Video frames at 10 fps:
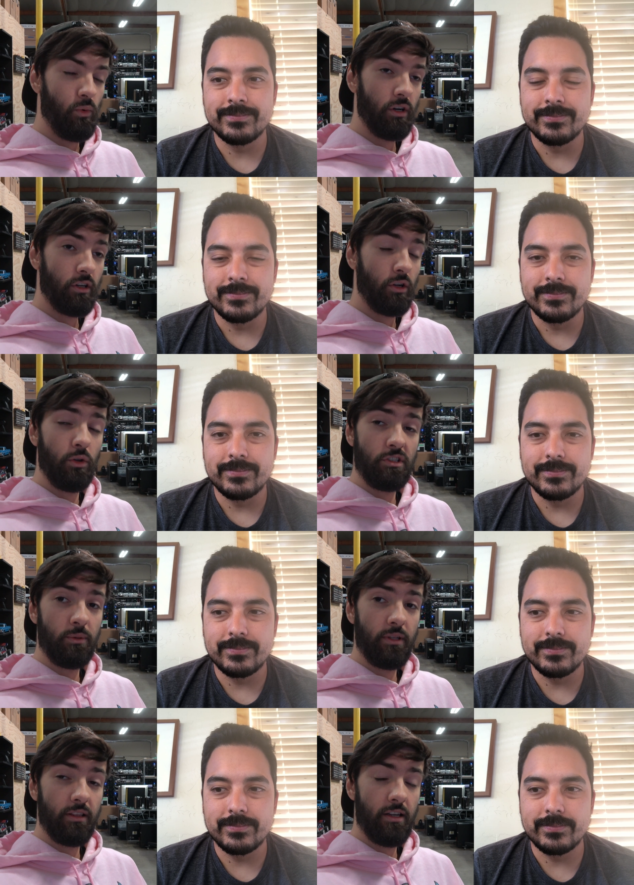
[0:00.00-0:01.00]
Speaker 1: worked
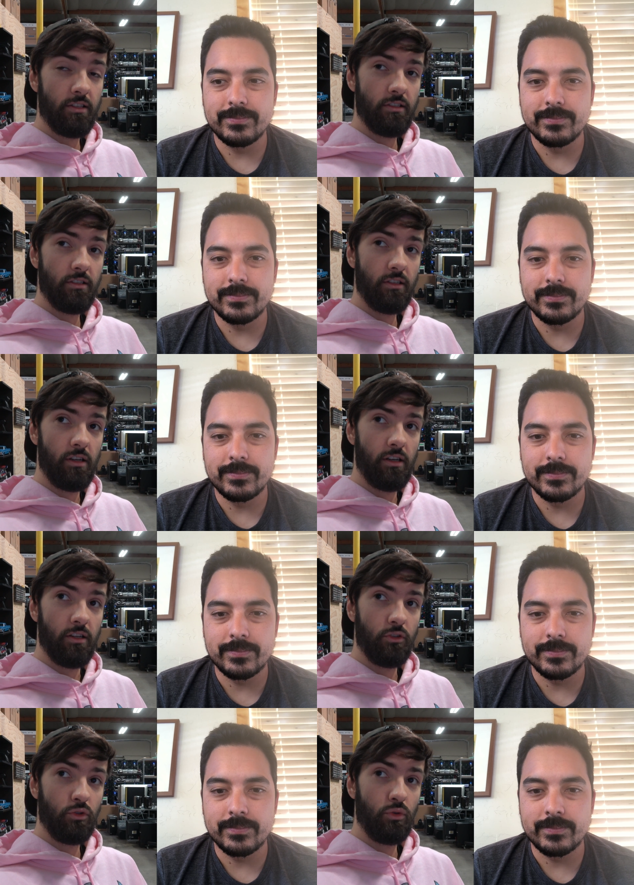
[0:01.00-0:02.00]
closely with us
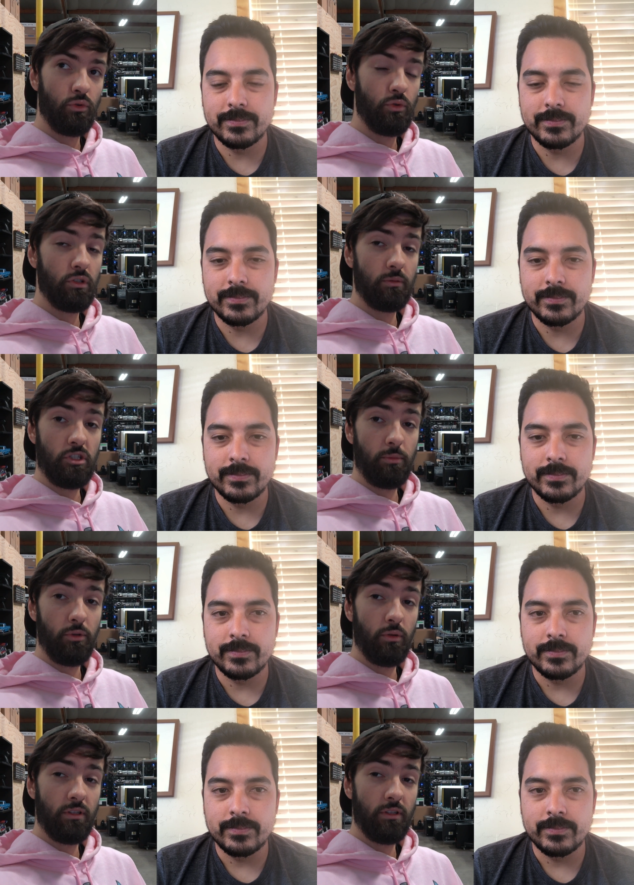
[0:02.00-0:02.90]
uh, to do some GPU